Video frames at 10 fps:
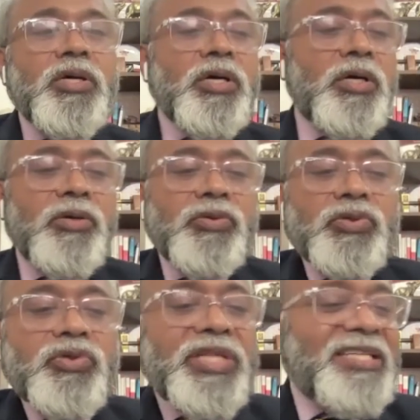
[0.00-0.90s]
Uh,
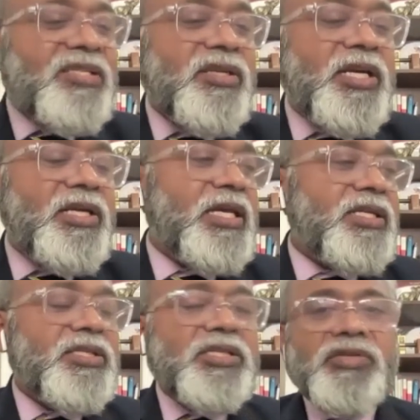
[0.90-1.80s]
so that's right.
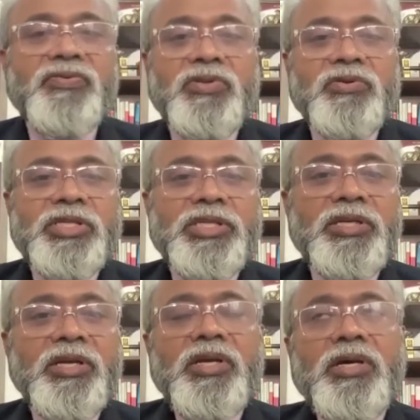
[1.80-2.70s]
Thanks, Ajay, for the
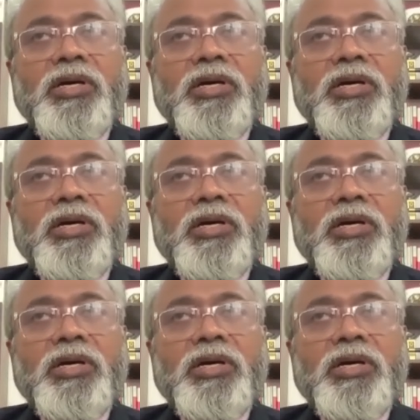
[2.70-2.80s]
question.